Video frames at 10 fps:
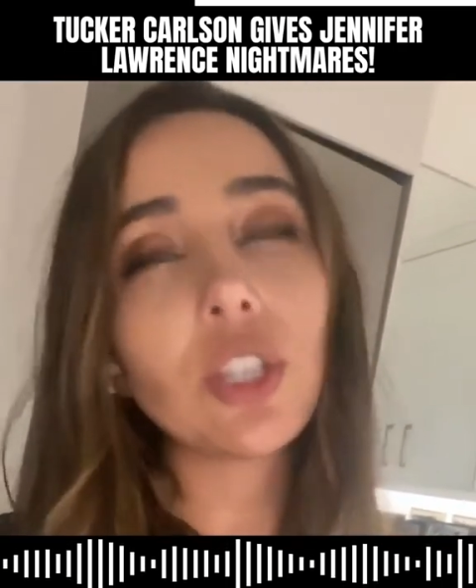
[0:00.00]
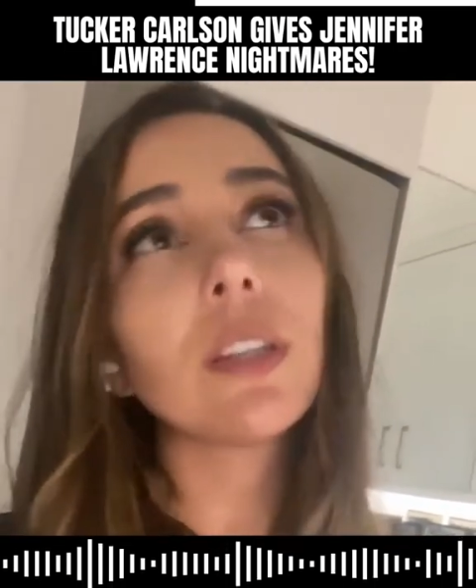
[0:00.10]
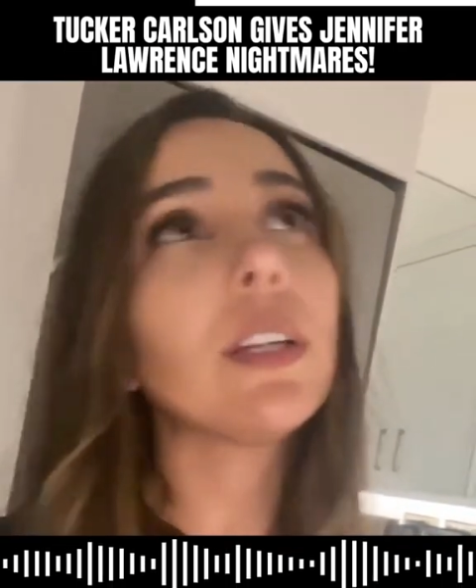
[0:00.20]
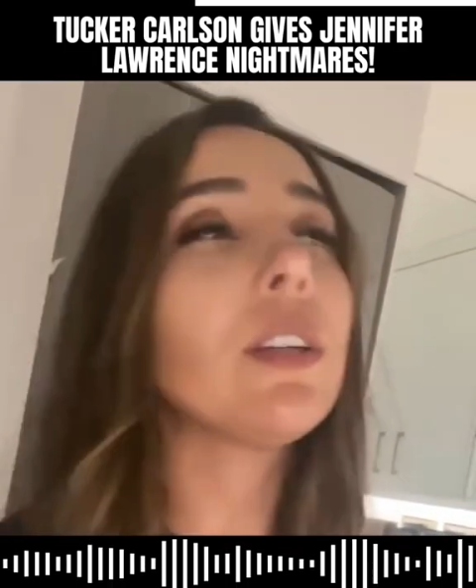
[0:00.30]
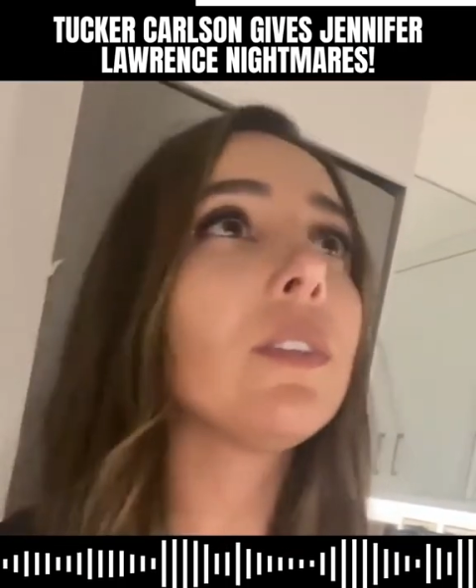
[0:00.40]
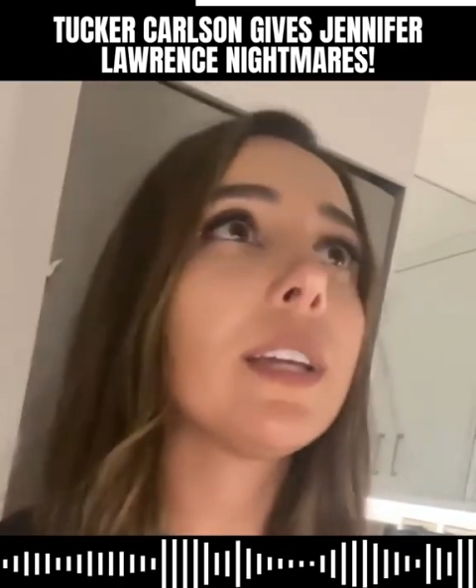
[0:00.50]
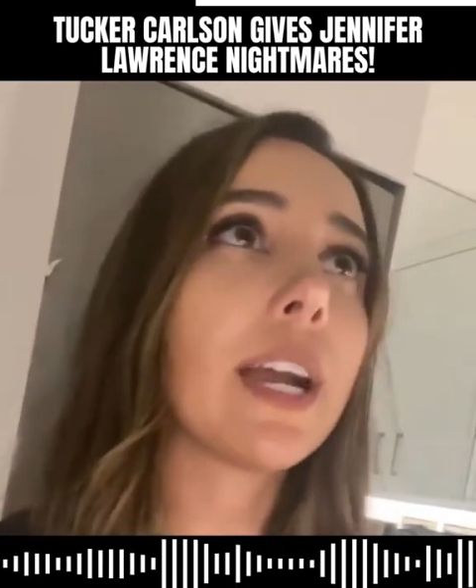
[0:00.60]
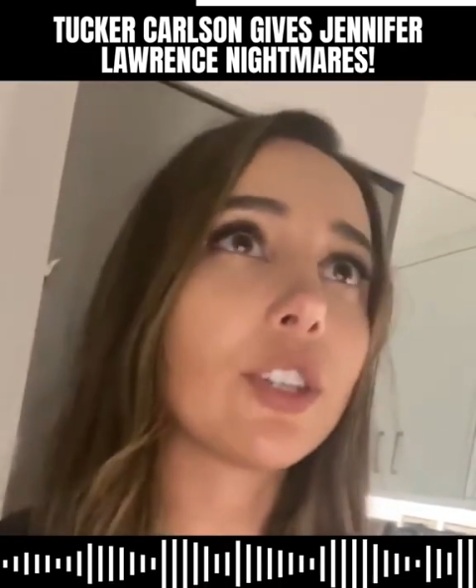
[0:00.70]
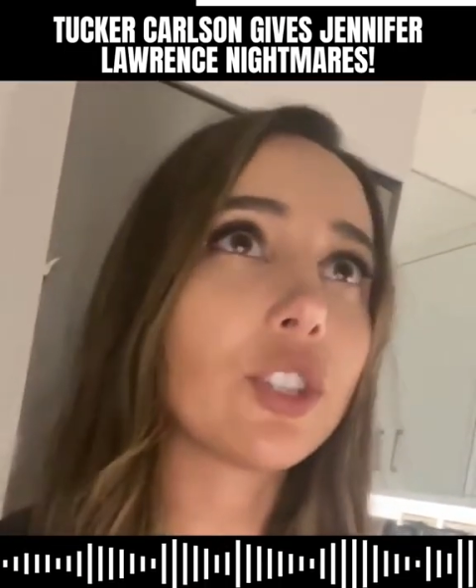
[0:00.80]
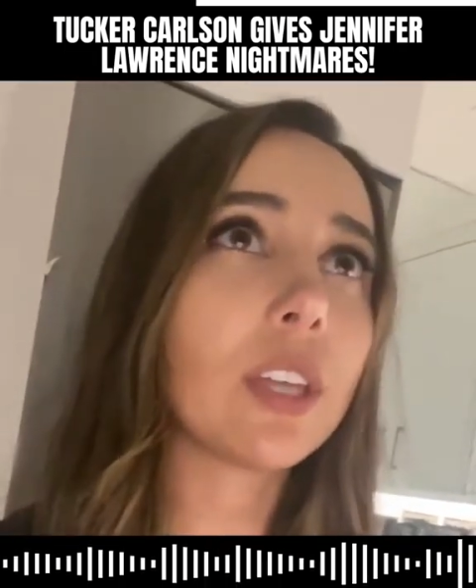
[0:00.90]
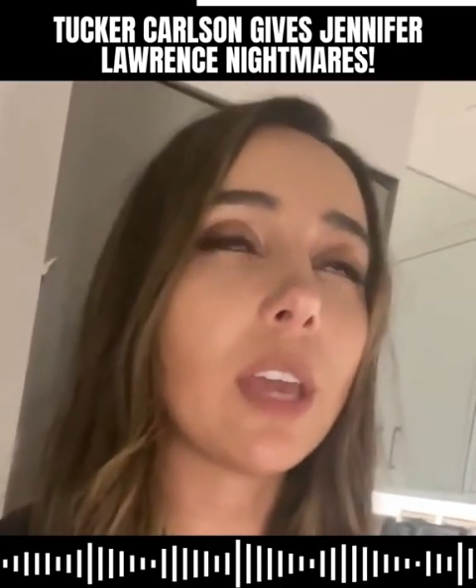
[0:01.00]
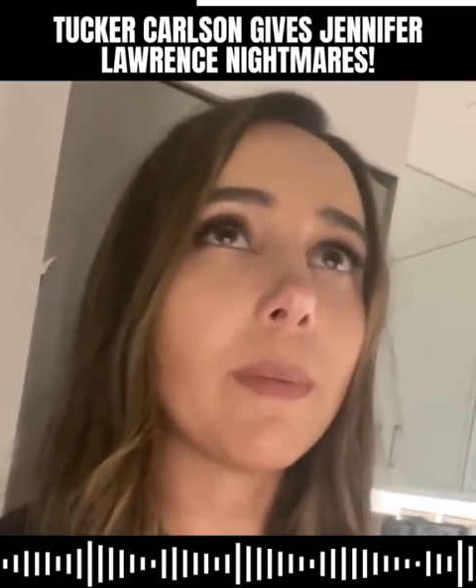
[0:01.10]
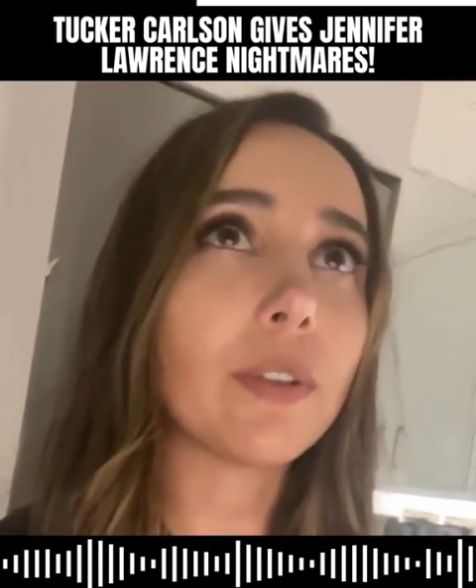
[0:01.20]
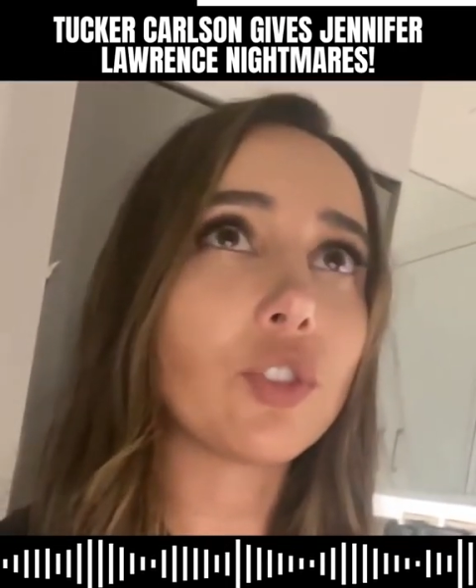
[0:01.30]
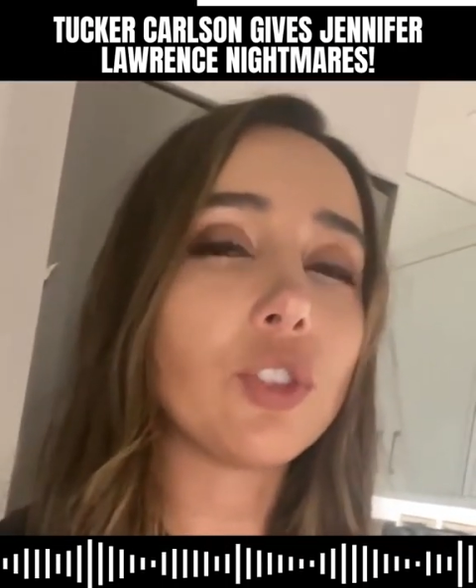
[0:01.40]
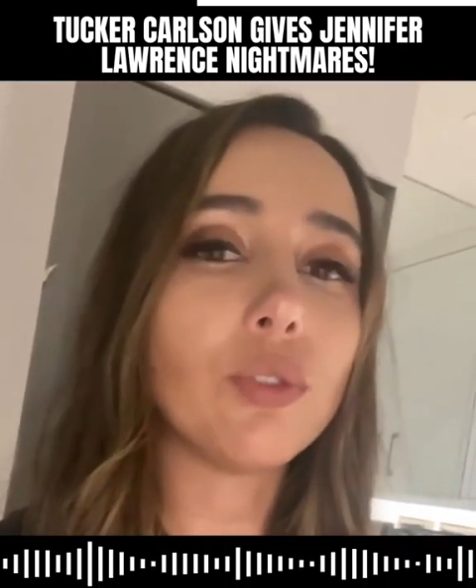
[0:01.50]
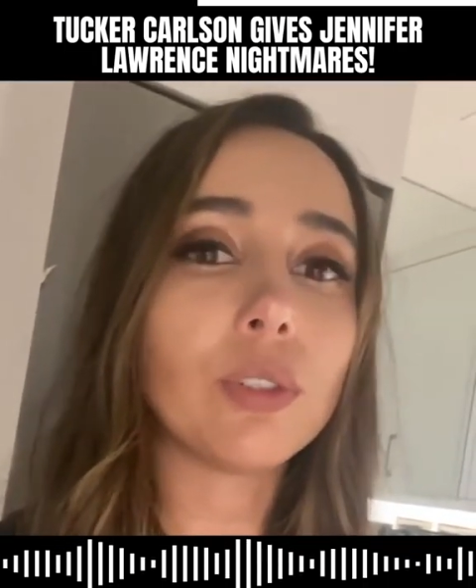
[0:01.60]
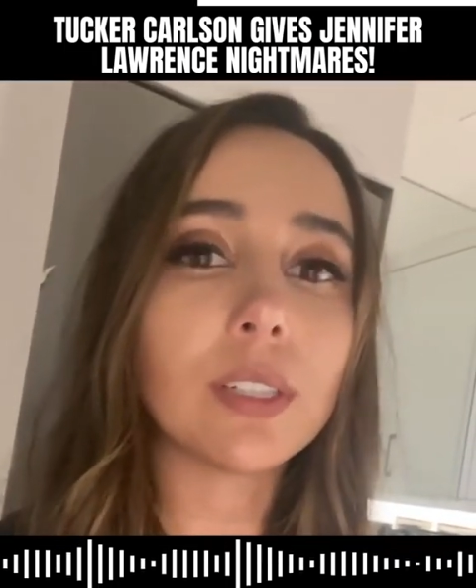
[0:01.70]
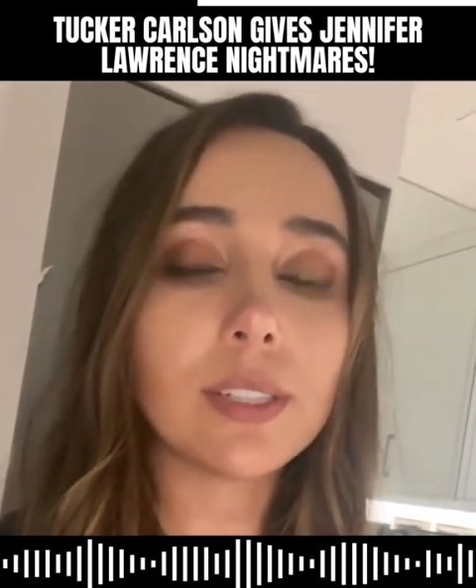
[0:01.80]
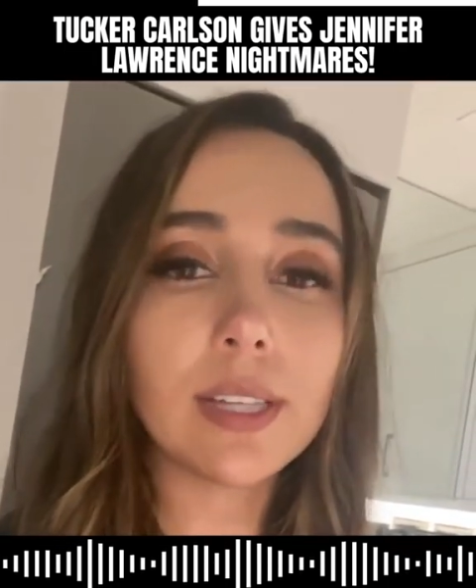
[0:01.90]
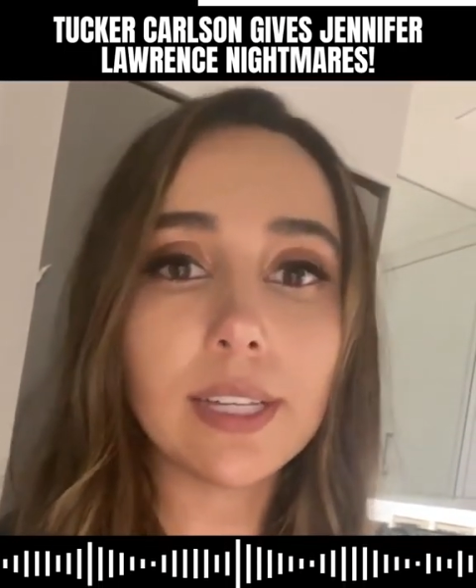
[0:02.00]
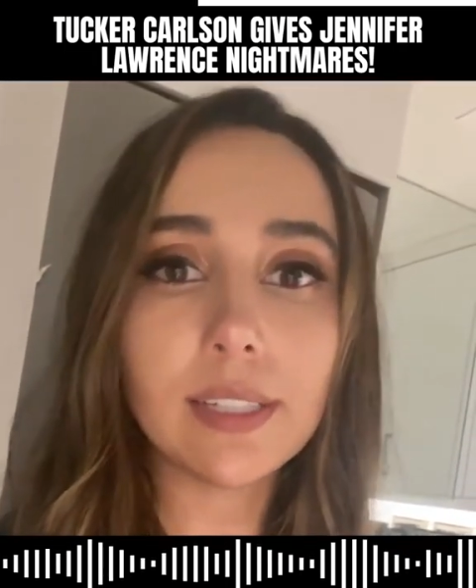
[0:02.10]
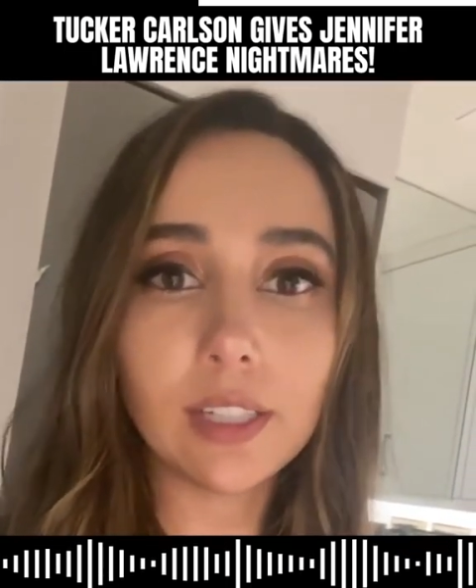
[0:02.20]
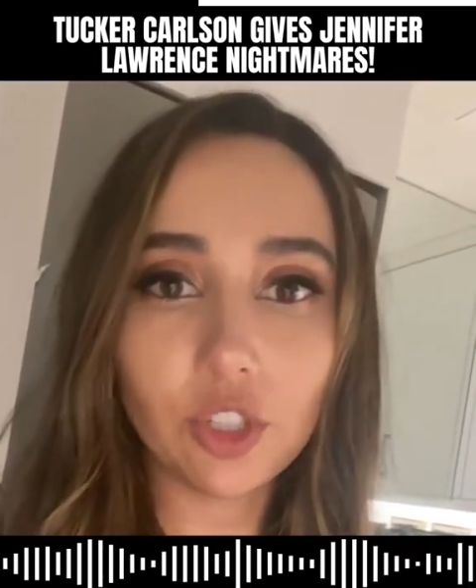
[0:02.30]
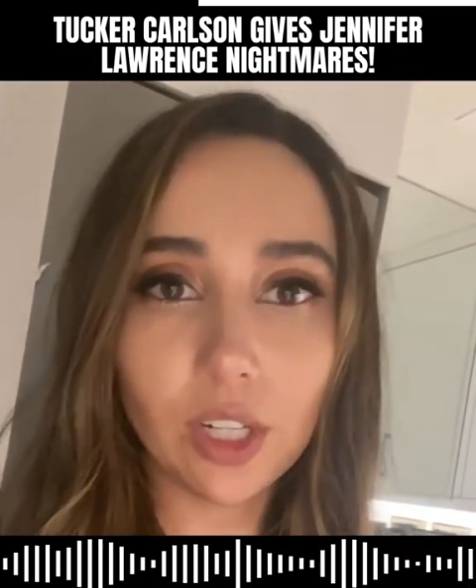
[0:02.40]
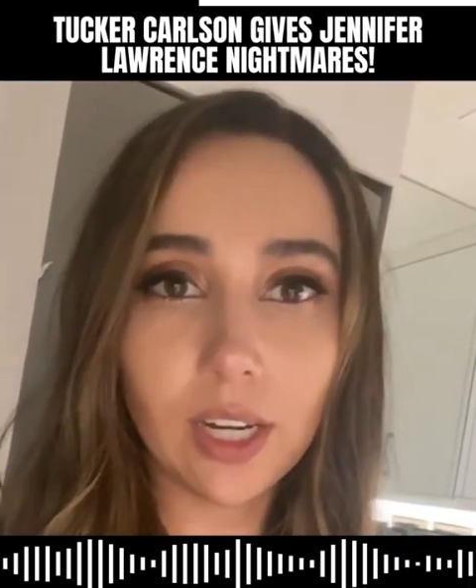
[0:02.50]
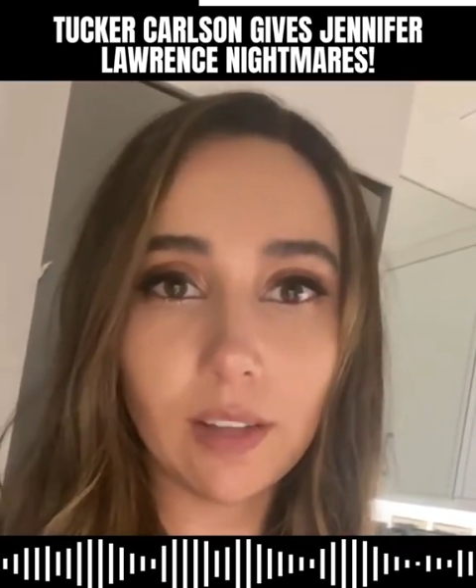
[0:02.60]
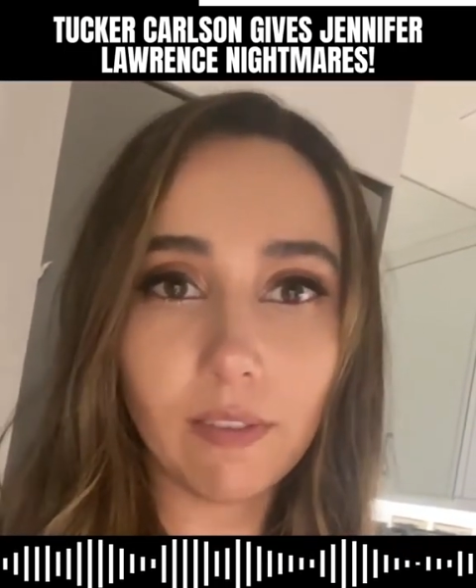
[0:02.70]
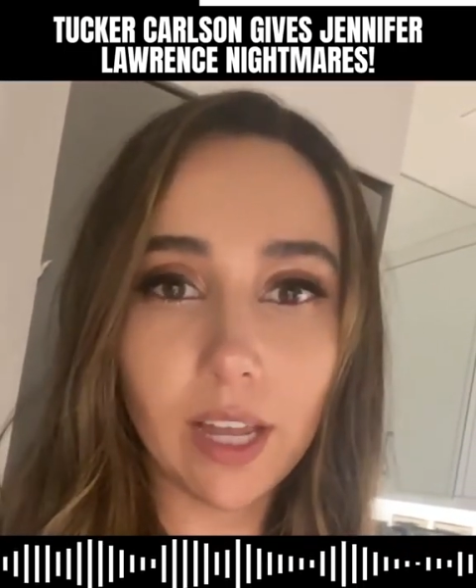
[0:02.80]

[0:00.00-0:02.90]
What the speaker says: she literally actually came out too criticizing J.D.